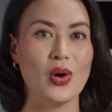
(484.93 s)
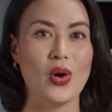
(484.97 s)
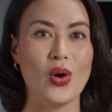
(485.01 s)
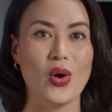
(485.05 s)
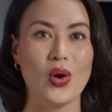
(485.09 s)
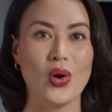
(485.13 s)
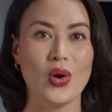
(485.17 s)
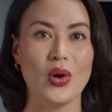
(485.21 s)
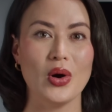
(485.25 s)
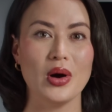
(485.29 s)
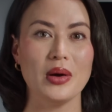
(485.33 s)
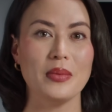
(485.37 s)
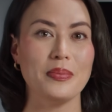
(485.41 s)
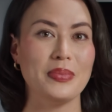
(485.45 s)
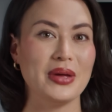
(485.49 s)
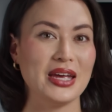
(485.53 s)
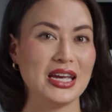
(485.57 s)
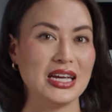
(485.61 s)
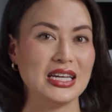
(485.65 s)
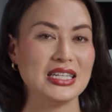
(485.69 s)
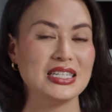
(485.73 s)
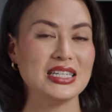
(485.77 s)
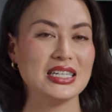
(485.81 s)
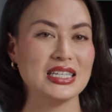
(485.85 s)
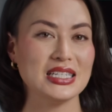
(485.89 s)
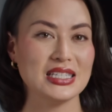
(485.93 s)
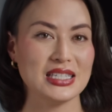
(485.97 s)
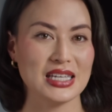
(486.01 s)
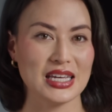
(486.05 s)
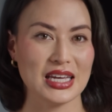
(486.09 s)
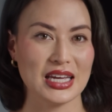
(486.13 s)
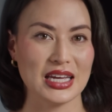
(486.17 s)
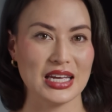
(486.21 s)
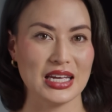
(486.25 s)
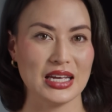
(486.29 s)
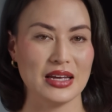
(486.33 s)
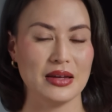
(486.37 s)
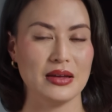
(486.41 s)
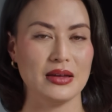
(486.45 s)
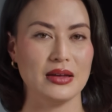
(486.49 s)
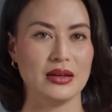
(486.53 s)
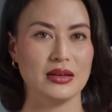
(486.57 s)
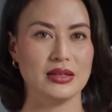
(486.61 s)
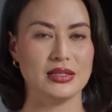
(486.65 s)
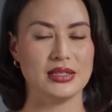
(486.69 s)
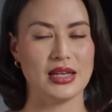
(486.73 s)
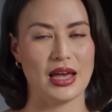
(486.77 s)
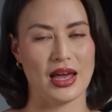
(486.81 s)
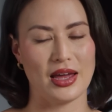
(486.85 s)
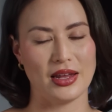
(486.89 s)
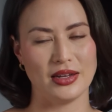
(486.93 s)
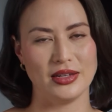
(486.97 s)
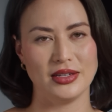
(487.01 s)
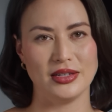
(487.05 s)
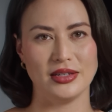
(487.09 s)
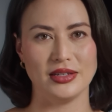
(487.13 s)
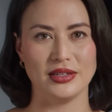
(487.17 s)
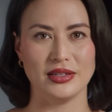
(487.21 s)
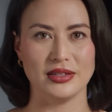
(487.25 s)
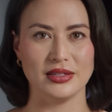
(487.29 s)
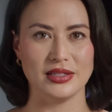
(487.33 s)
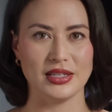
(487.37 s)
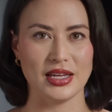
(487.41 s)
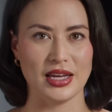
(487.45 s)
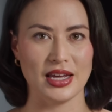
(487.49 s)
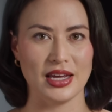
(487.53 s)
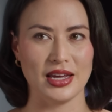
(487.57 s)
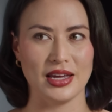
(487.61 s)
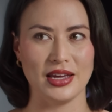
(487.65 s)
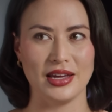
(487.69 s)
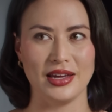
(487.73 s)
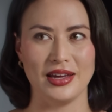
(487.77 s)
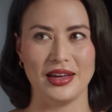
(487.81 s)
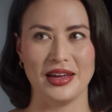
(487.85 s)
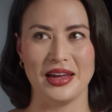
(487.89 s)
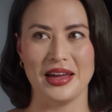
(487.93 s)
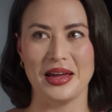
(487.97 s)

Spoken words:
or PTZ. Z. Z.